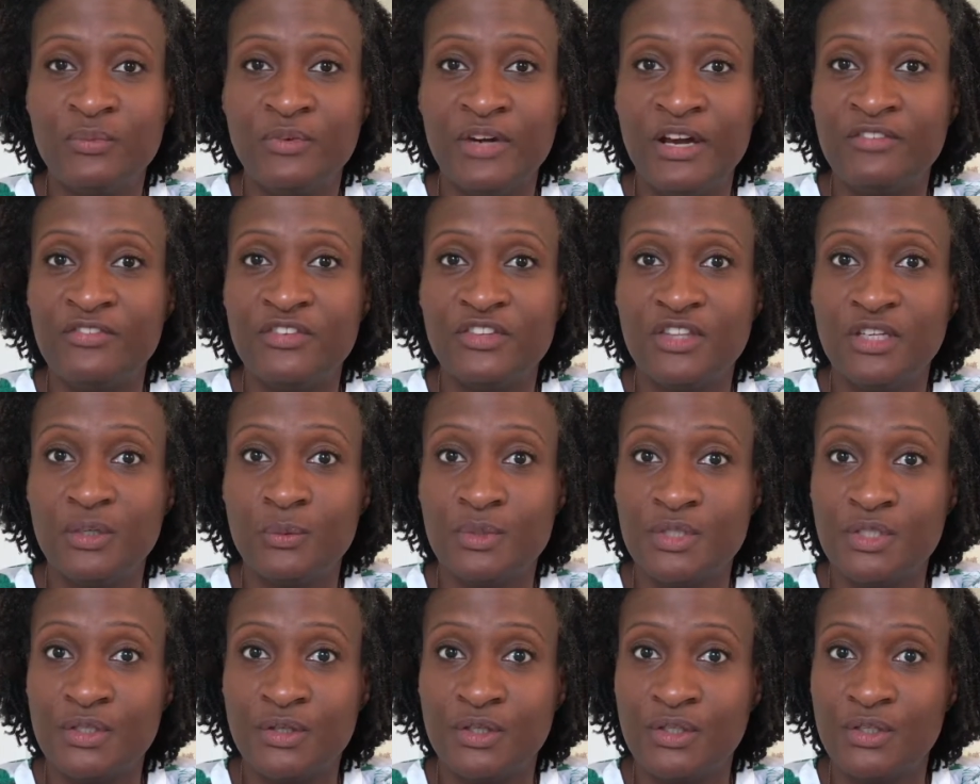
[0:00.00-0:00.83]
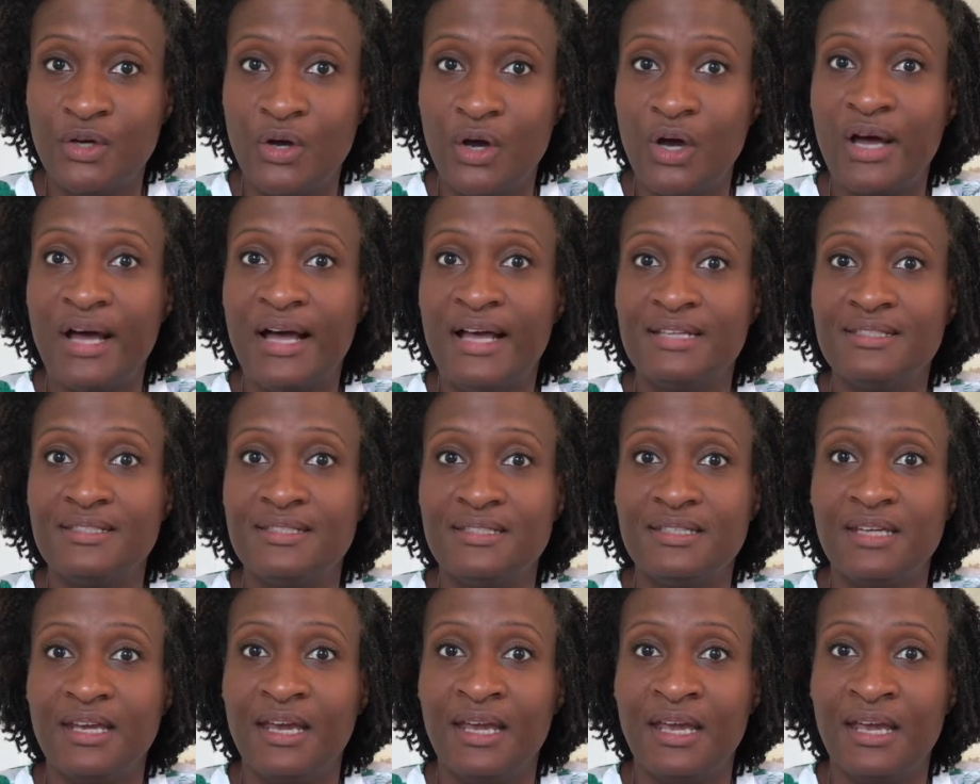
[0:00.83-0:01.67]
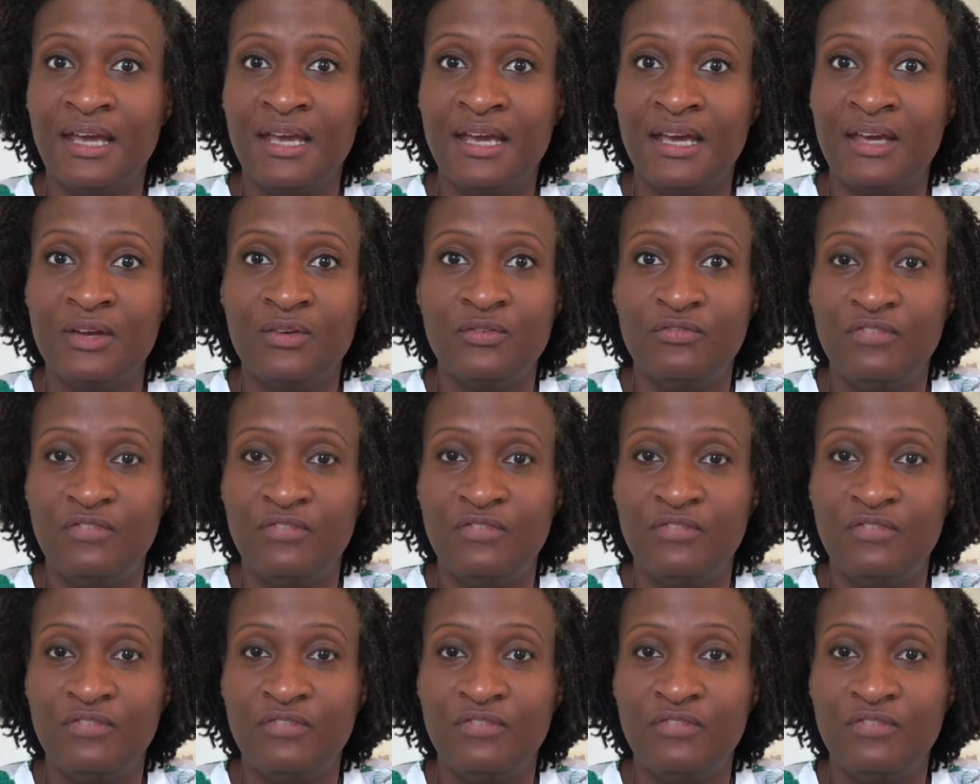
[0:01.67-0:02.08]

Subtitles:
everything was going to cost and